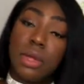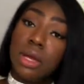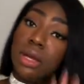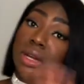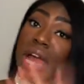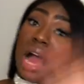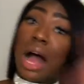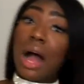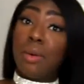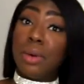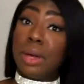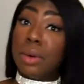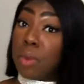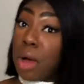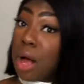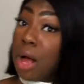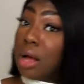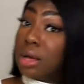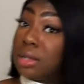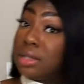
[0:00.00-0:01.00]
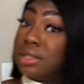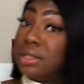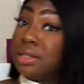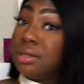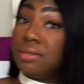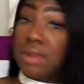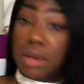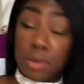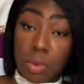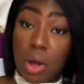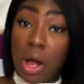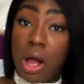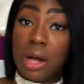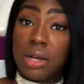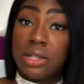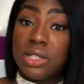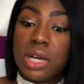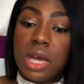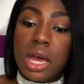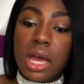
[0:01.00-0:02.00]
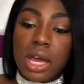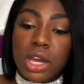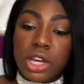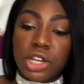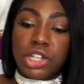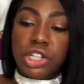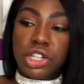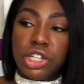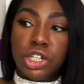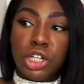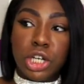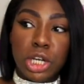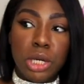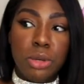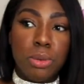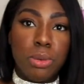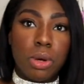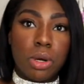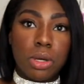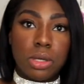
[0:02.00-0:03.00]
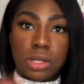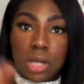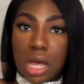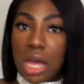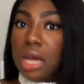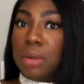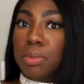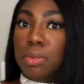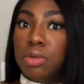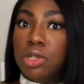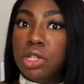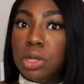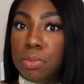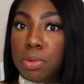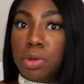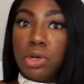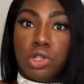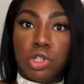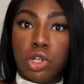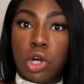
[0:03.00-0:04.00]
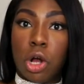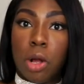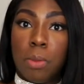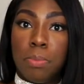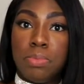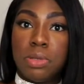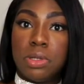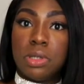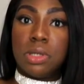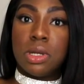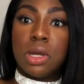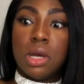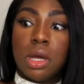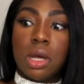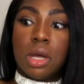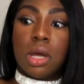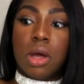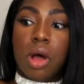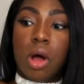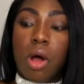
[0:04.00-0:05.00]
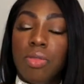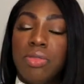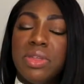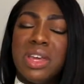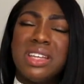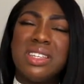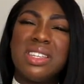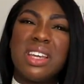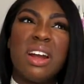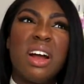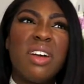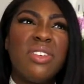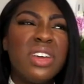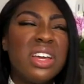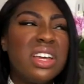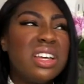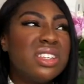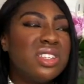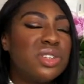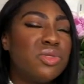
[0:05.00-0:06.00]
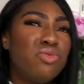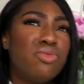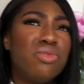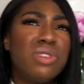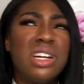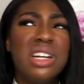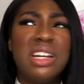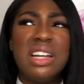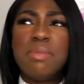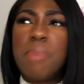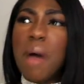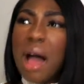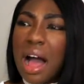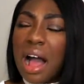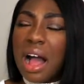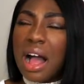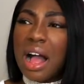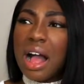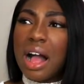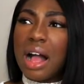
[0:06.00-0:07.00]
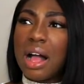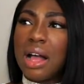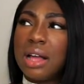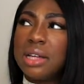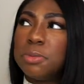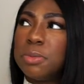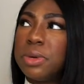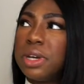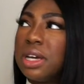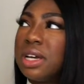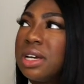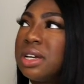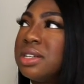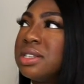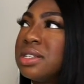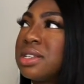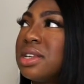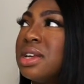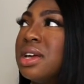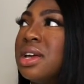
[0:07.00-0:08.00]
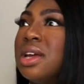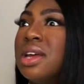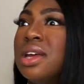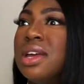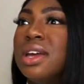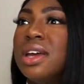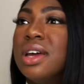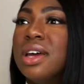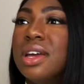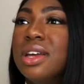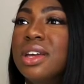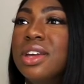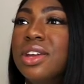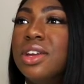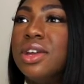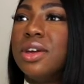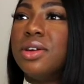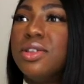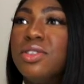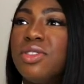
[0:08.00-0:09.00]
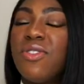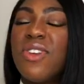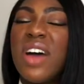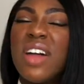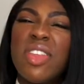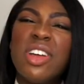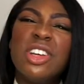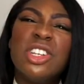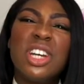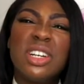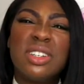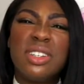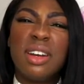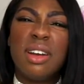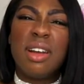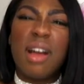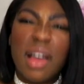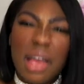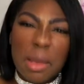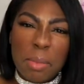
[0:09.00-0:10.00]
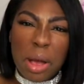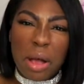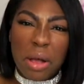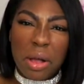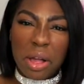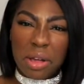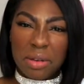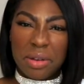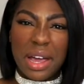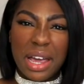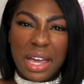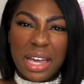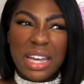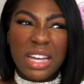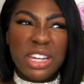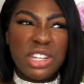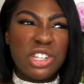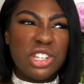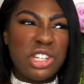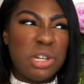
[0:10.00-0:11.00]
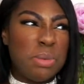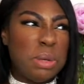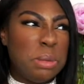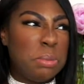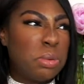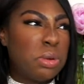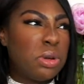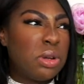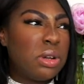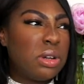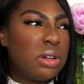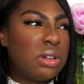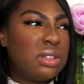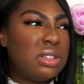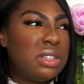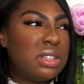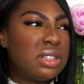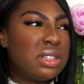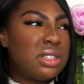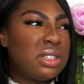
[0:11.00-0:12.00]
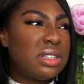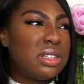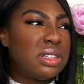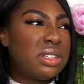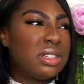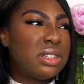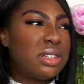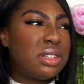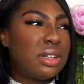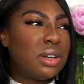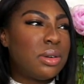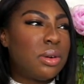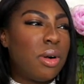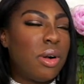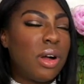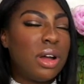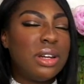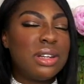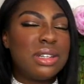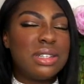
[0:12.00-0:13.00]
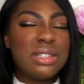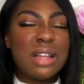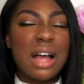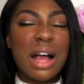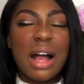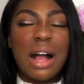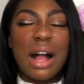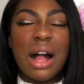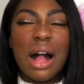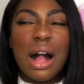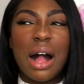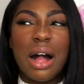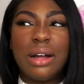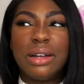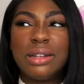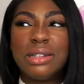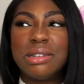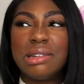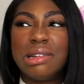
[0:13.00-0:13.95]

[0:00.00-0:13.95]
Now it worked. She was able to book jobs on this, and I think it's really bad because, you know, the fact that she had to lie about her age to be booked, it's kind of sad.